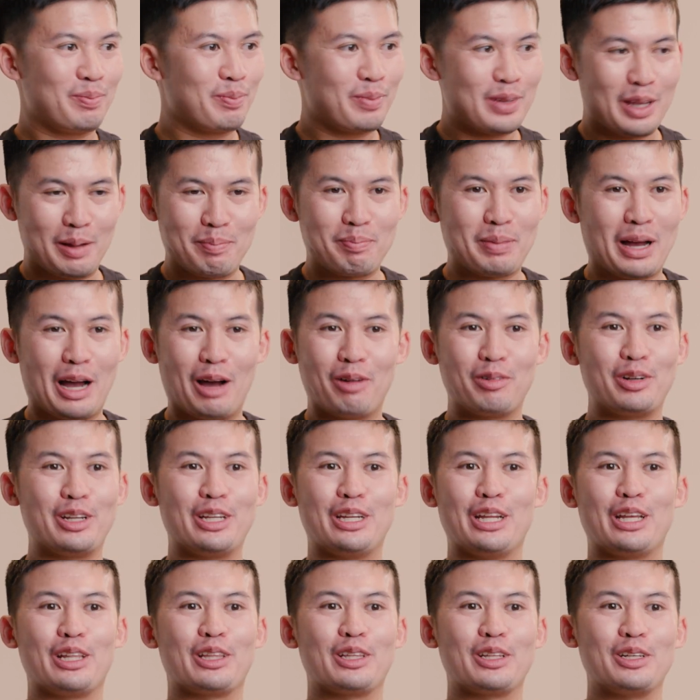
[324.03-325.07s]
get
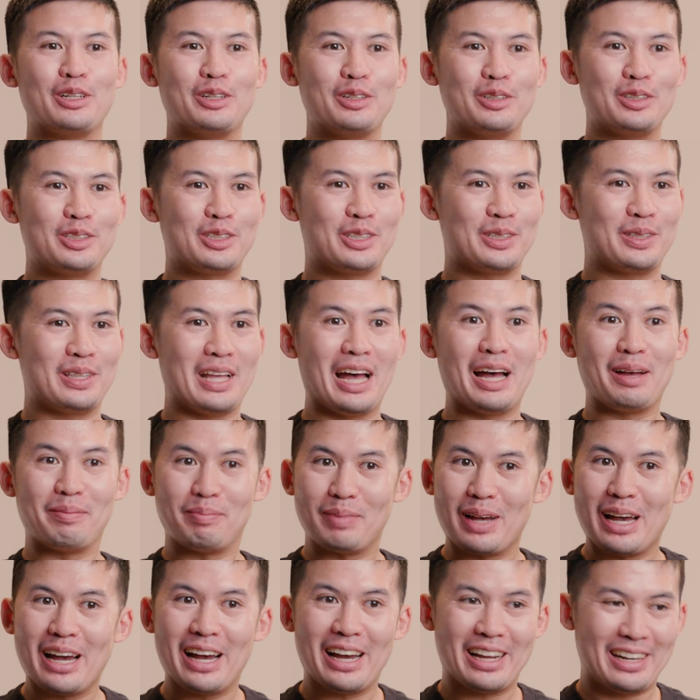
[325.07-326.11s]
pounded and lose that
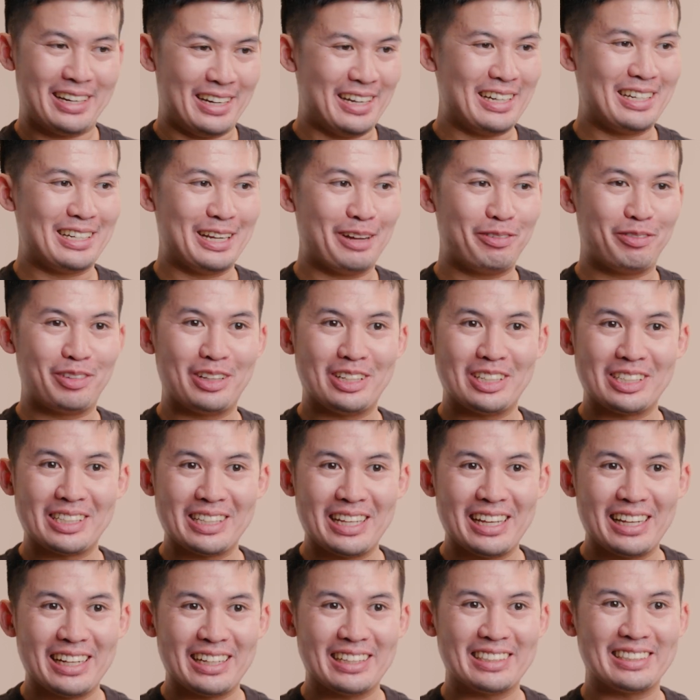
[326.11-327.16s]
bad, it definitely
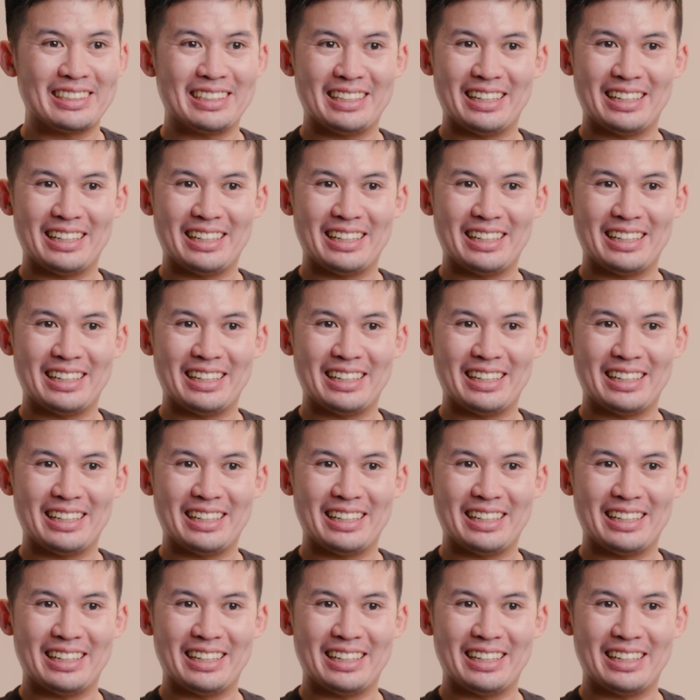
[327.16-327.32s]
stings.